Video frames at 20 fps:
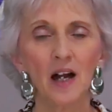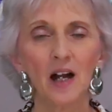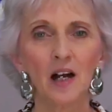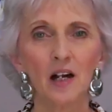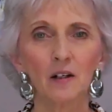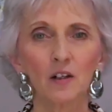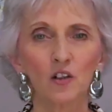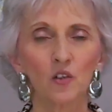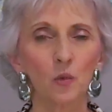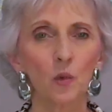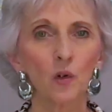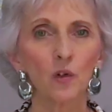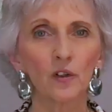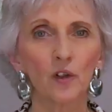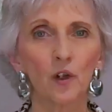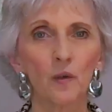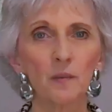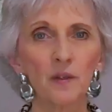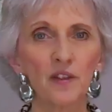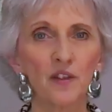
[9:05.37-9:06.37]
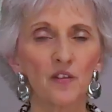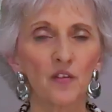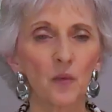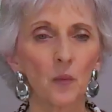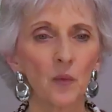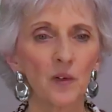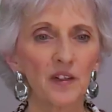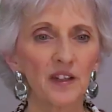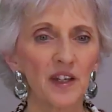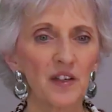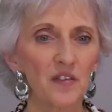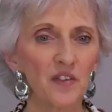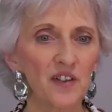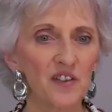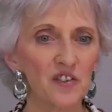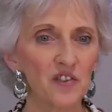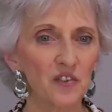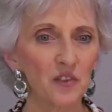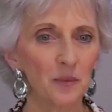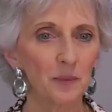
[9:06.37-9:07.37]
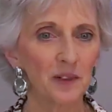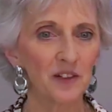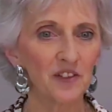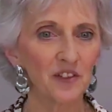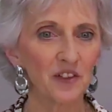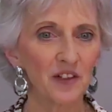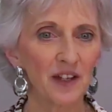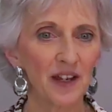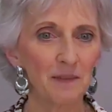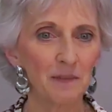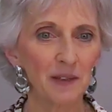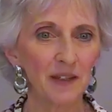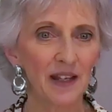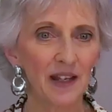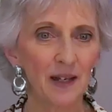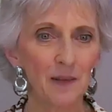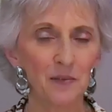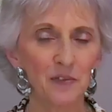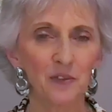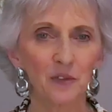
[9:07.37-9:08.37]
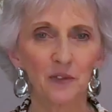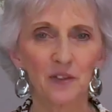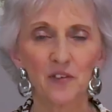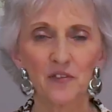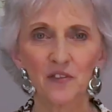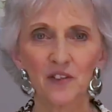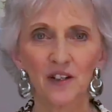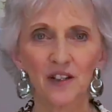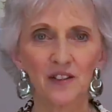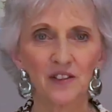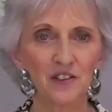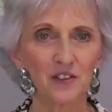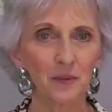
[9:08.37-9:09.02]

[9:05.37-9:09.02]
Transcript: because we're only going to be there for one day festival, but it's going to be absolutely fun.